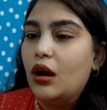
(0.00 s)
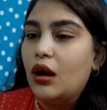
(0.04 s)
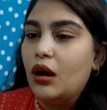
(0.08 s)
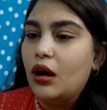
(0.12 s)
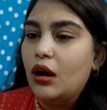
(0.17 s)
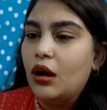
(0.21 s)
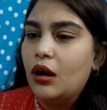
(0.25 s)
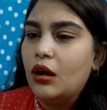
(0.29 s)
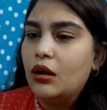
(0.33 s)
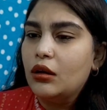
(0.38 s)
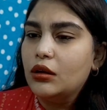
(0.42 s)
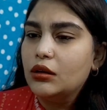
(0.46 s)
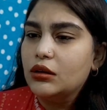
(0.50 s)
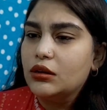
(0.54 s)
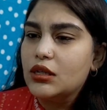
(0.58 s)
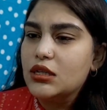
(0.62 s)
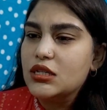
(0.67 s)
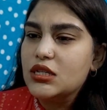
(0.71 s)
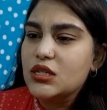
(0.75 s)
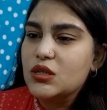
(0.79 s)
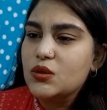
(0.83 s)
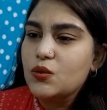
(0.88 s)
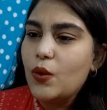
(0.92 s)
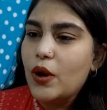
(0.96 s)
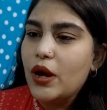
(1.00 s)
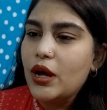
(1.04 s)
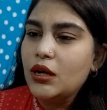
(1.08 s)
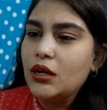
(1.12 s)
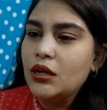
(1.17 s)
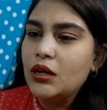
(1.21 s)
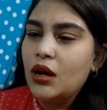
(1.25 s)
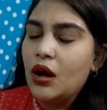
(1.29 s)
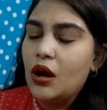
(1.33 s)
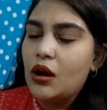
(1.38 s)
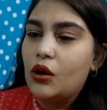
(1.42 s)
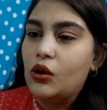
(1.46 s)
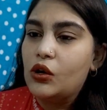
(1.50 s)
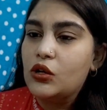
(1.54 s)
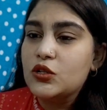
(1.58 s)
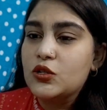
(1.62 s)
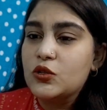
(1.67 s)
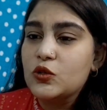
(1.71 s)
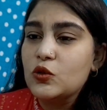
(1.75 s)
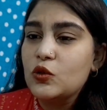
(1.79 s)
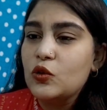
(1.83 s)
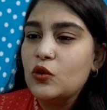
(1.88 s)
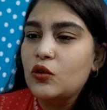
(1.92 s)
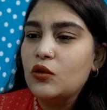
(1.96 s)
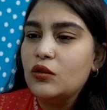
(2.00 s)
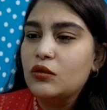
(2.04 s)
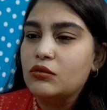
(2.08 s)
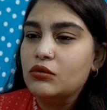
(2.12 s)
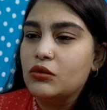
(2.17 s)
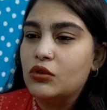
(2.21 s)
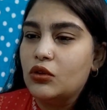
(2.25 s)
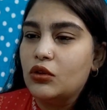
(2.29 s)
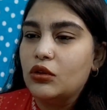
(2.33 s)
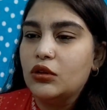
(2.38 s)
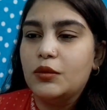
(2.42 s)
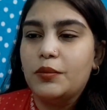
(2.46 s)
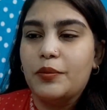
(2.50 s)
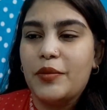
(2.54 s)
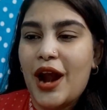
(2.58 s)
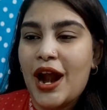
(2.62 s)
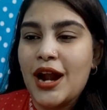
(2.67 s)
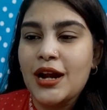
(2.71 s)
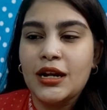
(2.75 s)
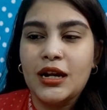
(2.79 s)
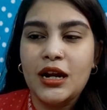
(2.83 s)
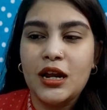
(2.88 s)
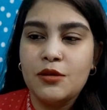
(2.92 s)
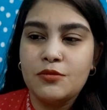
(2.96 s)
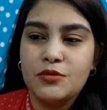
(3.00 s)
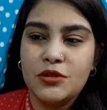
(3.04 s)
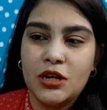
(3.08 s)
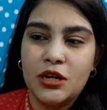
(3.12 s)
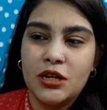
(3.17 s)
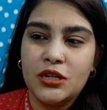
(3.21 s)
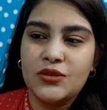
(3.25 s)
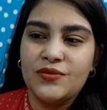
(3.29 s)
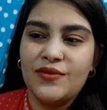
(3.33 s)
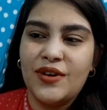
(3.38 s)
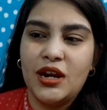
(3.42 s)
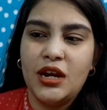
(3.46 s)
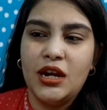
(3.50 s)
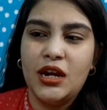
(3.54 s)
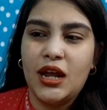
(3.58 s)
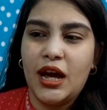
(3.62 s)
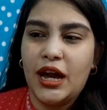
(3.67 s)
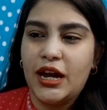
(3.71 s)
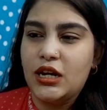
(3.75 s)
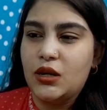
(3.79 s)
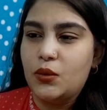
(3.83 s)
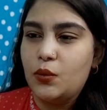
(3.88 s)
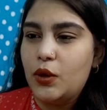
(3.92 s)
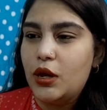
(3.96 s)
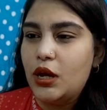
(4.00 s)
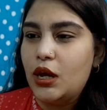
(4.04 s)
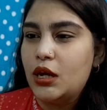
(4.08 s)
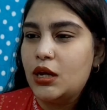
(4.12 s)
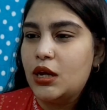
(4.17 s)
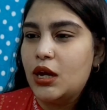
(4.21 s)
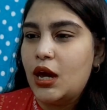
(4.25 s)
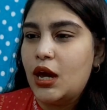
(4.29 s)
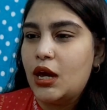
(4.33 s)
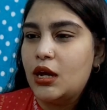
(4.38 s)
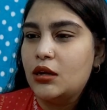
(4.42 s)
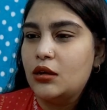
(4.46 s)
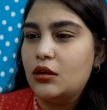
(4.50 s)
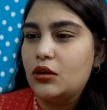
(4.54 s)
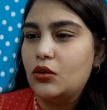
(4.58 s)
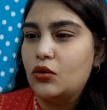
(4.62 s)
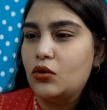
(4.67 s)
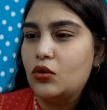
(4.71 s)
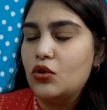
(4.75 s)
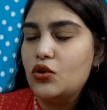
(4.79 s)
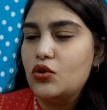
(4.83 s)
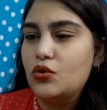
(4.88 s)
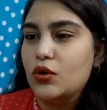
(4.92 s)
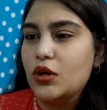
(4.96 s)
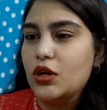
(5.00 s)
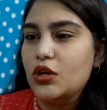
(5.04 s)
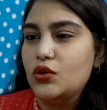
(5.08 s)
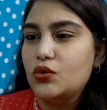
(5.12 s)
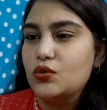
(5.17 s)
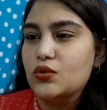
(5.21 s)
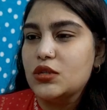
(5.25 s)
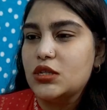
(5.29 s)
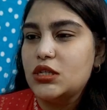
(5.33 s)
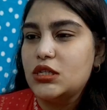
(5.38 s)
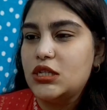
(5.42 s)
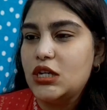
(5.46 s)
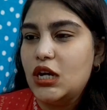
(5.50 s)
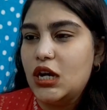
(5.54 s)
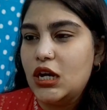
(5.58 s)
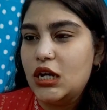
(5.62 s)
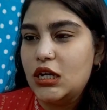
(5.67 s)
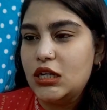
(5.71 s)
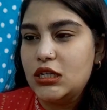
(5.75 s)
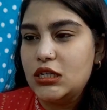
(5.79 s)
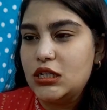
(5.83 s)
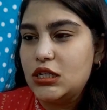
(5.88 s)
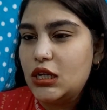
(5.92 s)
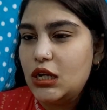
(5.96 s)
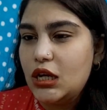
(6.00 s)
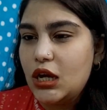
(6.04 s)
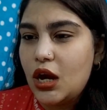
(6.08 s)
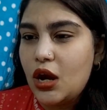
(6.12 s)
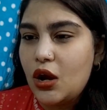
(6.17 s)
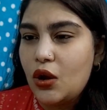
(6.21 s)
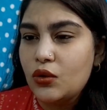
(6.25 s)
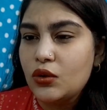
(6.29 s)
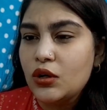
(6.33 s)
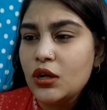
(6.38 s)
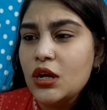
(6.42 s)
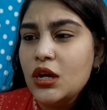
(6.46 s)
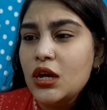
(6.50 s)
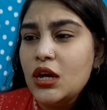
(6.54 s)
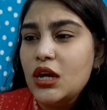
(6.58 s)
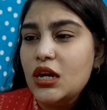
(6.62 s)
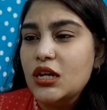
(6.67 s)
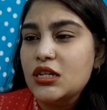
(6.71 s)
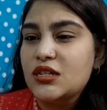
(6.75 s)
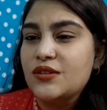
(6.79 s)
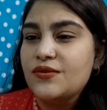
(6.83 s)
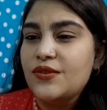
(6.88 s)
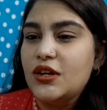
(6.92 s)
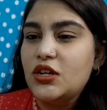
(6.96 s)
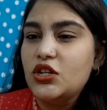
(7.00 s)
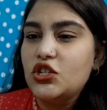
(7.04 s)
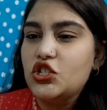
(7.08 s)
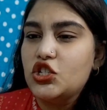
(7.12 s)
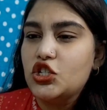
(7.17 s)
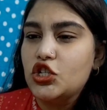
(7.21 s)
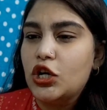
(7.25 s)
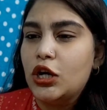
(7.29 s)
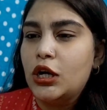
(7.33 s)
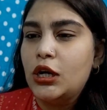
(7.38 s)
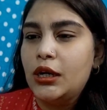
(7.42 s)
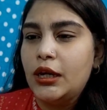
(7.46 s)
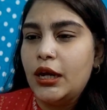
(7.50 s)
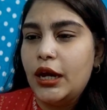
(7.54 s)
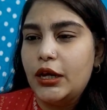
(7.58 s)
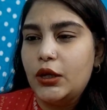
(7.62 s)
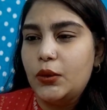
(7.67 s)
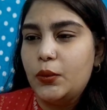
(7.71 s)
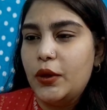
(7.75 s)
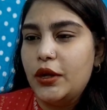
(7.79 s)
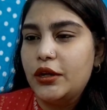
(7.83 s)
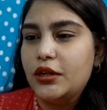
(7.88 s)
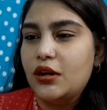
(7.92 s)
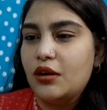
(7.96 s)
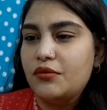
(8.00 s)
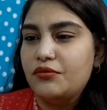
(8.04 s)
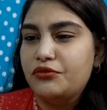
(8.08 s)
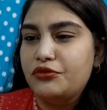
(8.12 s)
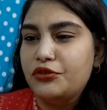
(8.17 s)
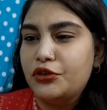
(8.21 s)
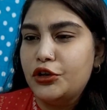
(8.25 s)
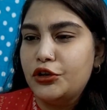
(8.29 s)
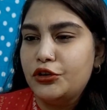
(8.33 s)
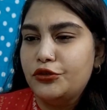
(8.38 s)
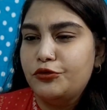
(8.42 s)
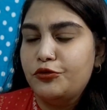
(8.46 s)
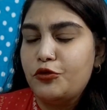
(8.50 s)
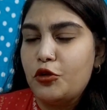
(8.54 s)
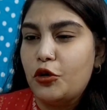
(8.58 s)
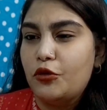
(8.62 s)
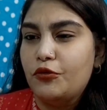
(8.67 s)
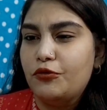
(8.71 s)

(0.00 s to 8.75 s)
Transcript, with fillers: Uh, this one also you know the brand claims that it's very lightweight and you know you can use it day in day out it's a very sure lightweight comfort